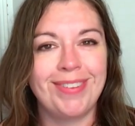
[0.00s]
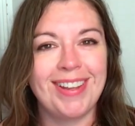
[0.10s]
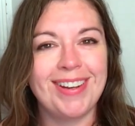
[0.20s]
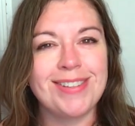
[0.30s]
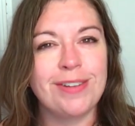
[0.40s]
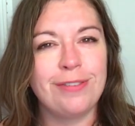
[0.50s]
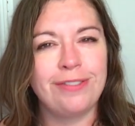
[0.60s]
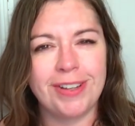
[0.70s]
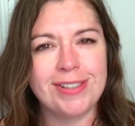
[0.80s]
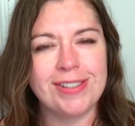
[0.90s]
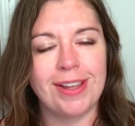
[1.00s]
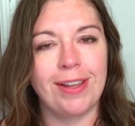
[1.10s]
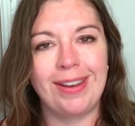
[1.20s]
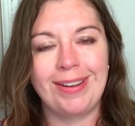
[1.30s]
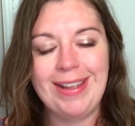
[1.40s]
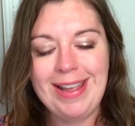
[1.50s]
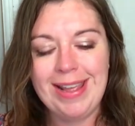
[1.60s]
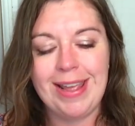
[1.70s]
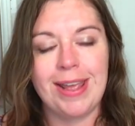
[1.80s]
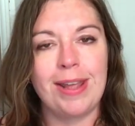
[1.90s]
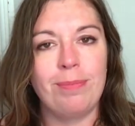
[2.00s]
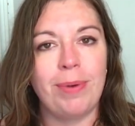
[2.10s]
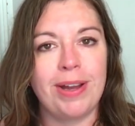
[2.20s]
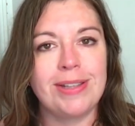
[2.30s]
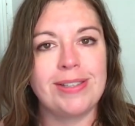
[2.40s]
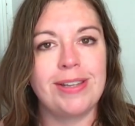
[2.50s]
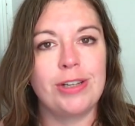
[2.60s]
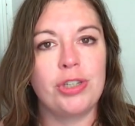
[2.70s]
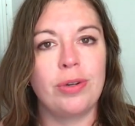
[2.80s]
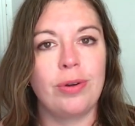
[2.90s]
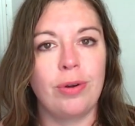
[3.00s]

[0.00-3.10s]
It is a fixed sign. And by its nature,